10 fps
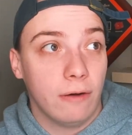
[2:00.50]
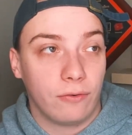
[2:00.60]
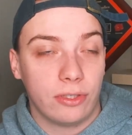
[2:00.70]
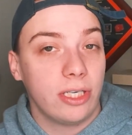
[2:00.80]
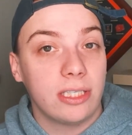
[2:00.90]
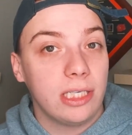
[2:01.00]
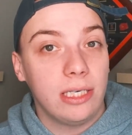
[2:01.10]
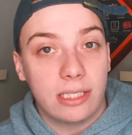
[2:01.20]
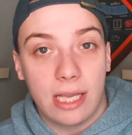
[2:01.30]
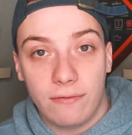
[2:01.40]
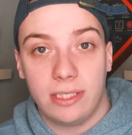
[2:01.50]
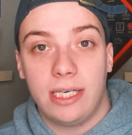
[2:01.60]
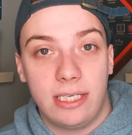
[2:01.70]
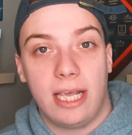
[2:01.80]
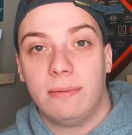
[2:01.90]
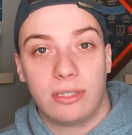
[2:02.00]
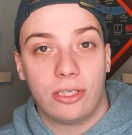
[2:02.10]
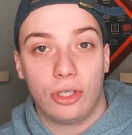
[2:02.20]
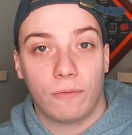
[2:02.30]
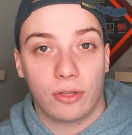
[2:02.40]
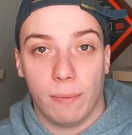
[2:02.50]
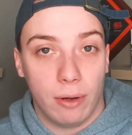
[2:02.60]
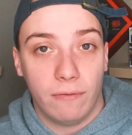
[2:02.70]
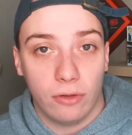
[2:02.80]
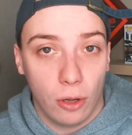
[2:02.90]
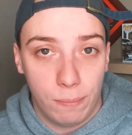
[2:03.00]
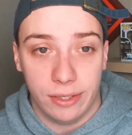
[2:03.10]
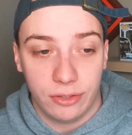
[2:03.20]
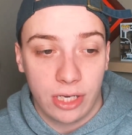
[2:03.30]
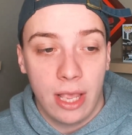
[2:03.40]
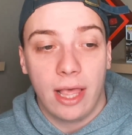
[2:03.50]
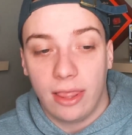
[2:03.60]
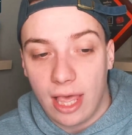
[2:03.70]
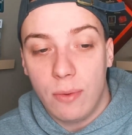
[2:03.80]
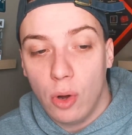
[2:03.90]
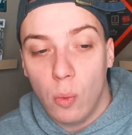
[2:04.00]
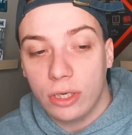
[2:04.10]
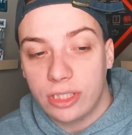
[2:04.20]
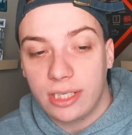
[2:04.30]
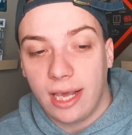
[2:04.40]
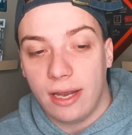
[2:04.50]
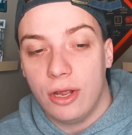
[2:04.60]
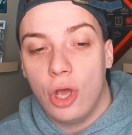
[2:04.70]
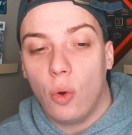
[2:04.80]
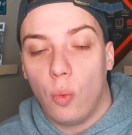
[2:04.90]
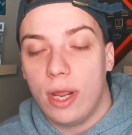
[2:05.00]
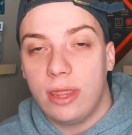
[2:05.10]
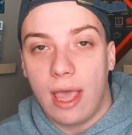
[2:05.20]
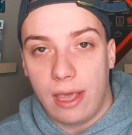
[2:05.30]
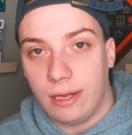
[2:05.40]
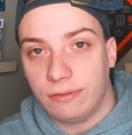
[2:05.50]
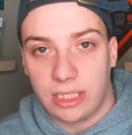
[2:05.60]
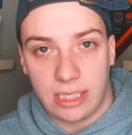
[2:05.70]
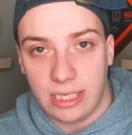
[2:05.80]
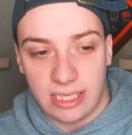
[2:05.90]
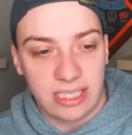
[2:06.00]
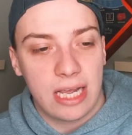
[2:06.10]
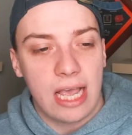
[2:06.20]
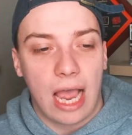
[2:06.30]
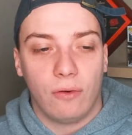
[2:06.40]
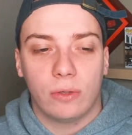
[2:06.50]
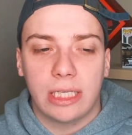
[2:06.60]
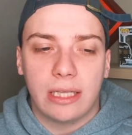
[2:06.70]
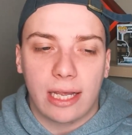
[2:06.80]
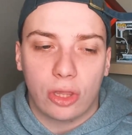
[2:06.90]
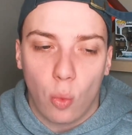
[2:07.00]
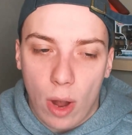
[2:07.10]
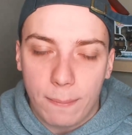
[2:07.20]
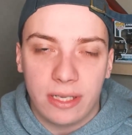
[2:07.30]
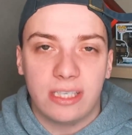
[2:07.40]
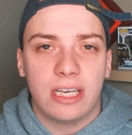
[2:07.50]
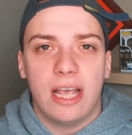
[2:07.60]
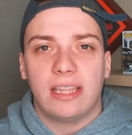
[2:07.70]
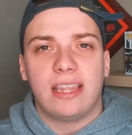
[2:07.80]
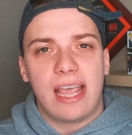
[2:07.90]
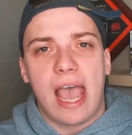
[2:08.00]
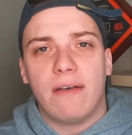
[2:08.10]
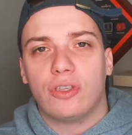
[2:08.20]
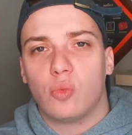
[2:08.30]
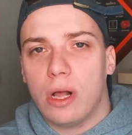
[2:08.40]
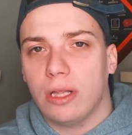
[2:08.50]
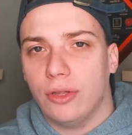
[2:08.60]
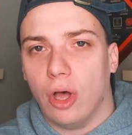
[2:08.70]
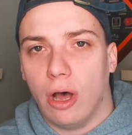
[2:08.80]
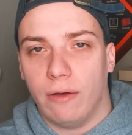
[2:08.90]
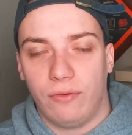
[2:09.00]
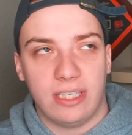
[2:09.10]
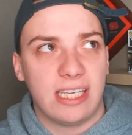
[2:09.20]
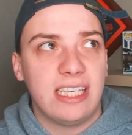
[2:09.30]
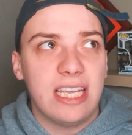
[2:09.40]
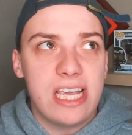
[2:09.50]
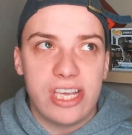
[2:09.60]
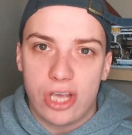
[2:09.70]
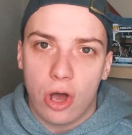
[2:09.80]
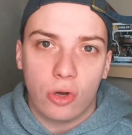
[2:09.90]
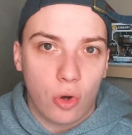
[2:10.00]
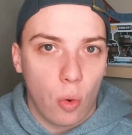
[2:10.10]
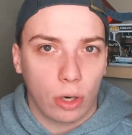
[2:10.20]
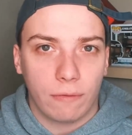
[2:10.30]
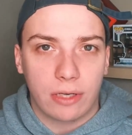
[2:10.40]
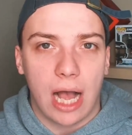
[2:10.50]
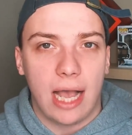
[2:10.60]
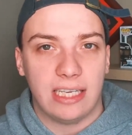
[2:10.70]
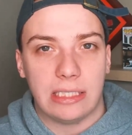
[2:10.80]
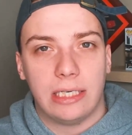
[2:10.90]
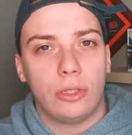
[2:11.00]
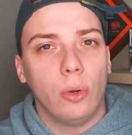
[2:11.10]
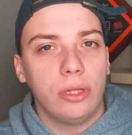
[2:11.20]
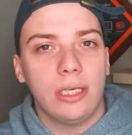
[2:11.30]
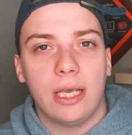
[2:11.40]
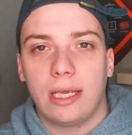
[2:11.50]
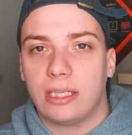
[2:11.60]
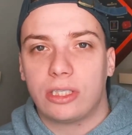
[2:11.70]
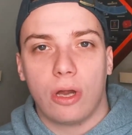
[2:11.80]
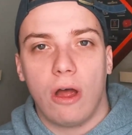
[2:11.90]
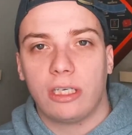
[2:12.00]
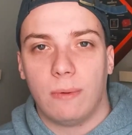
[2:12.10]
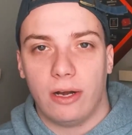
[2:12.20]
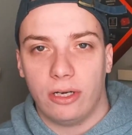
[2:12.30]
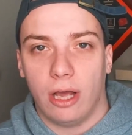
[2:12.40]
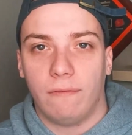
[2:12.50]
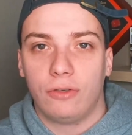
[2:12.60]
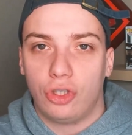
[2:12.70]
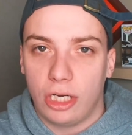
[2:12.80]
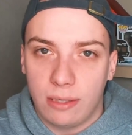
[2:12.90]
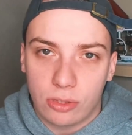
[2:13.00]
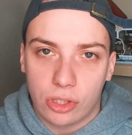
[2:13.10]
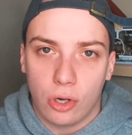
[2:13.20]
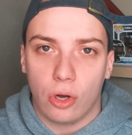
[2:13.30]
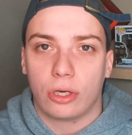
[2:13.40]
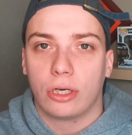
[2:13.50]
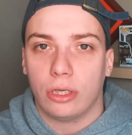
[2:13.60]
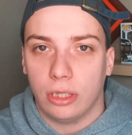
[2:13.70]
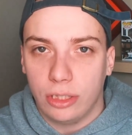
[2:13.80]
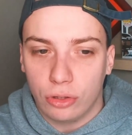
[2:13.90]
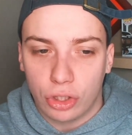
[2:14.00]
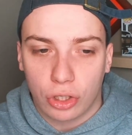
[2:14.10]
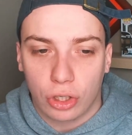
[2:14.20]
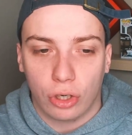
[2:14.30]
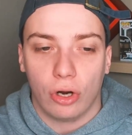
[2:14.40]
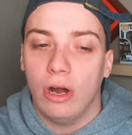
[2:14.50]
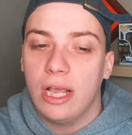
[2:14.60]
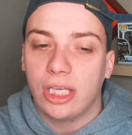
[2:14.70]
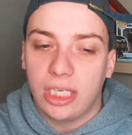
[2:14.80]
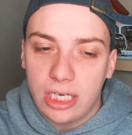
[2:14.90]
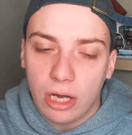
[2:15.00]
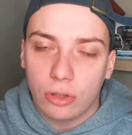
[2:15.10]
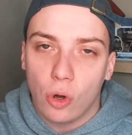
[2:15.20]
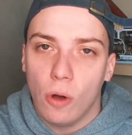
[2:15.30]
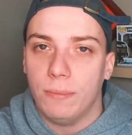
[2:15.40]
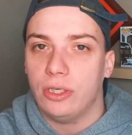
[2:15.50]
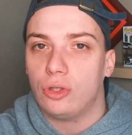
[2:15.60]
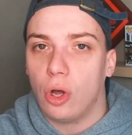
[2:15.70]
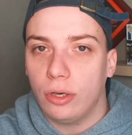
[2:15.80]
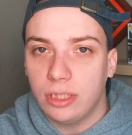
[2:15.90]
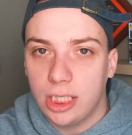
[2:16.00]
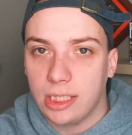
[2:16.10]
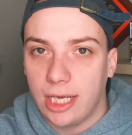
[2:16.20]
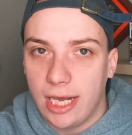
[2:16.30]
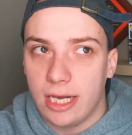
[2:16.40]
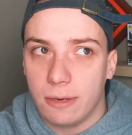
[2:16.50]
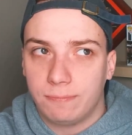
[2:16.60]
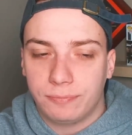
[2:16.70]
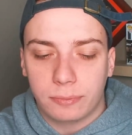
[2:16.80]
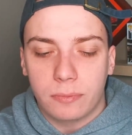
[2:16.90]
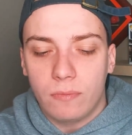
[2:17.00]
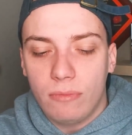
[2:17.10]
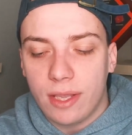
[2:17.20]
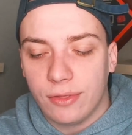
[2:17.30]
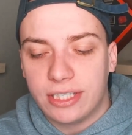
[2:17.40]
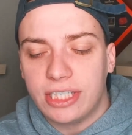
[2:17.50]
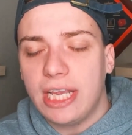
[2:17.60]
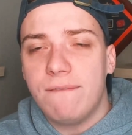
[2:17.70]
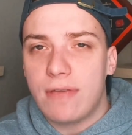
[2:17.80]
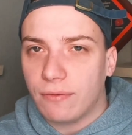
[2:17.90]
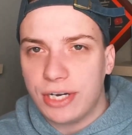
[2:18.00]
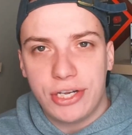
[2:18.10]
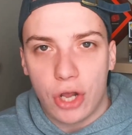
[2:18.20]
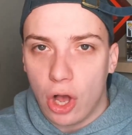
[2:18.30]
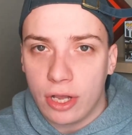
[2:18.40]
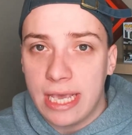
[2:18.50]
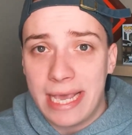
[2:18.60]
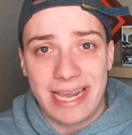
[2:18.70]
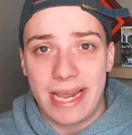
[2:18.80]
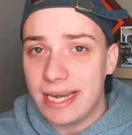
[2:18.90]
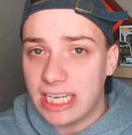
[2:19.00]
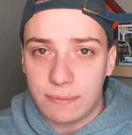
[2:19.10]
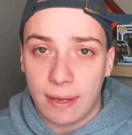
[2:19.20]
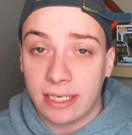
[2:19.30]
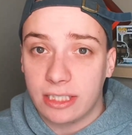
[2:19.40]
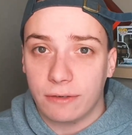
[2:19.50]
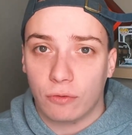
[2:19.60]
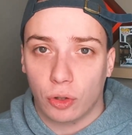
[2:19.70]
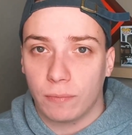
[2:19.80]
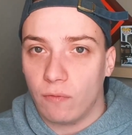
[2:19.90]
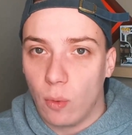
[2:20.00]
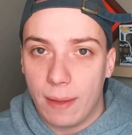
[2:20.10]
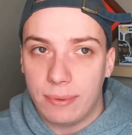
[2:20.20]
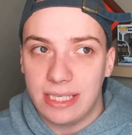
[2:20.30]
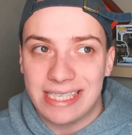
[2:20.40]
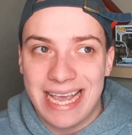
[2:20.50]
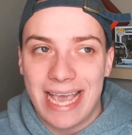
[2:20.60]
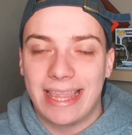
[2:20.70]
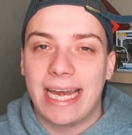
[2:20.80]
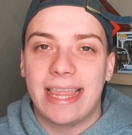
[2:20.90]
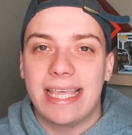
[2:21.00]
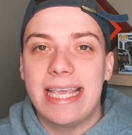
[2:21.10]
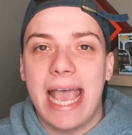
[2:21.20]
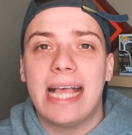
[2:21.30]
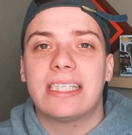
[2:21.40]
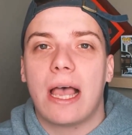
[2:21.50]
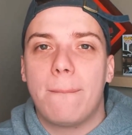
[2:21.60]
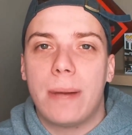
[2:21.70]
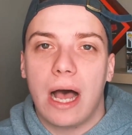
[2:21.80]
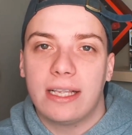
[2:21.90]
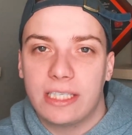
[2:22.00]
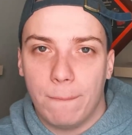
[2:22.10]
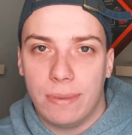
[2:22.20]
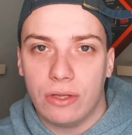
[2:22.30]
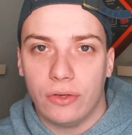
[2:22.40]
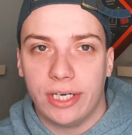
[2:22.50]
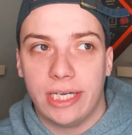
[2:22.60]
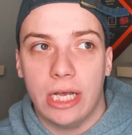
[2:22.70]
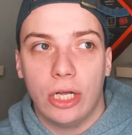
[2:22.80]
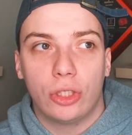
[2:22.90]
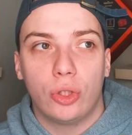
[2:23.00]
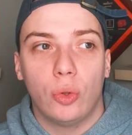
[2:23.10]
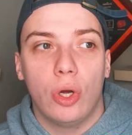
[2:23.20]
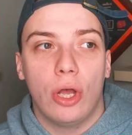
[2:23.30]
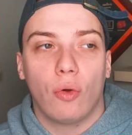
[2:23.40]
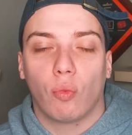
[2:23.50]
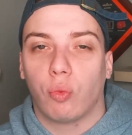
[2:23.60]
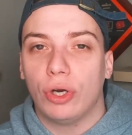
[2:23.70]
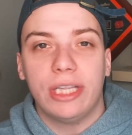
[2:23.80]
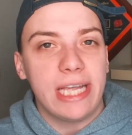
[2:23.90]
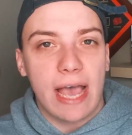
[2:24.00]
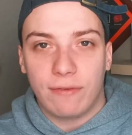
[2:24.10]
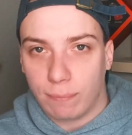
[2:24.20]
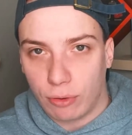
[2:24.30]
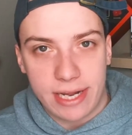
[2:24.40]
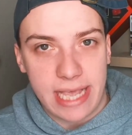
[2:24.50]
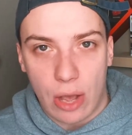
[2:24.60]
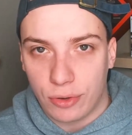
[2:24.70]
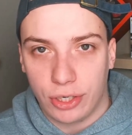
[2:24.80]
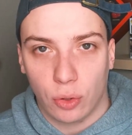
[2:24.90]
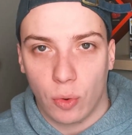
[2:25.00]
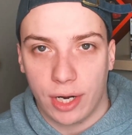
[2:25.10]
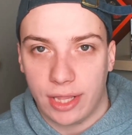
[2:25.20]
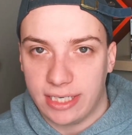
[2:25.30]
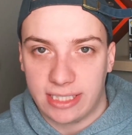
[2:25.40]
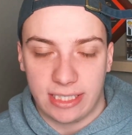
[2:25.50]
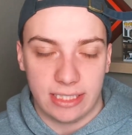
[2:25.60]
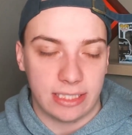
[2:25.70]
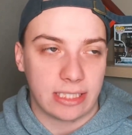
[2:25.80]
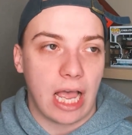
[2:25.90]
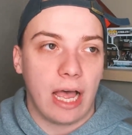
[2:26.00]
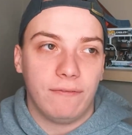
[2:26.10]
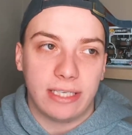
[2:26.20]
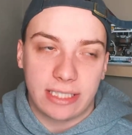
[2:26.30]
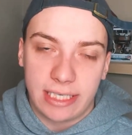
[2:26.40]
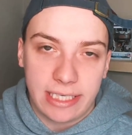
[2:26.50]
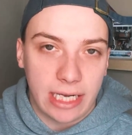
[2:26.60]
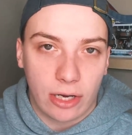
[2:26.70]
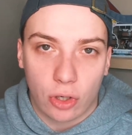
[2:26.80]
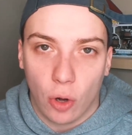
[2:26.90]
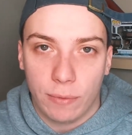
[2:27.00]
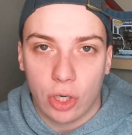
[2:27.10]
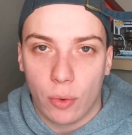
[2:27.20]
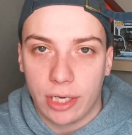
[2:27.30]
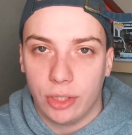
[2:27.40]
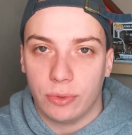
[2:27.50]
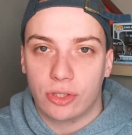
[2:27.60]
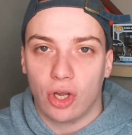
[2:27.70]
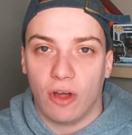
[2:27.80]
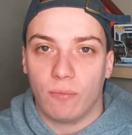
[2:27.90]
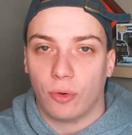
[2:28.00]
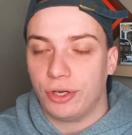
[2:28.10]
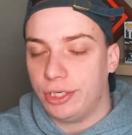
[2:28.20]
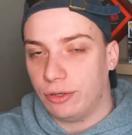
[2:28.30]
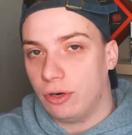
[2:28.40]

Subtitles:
for 16 to 17 games this year for the Buffalo Bills, they will once again win the AFC East. I really like the weapons that they have as well on the offense. It's a young core of guys, and I don't think it gets talked about enough. James Cook, Khalil Shakur, Keon Coleman, Dalton Kincaid. This is a very young, inexpensive group of weapons that I think has a possibility to really have a breakout year one of these seasons. Obviously, Keon Coleman going into his sophomore year.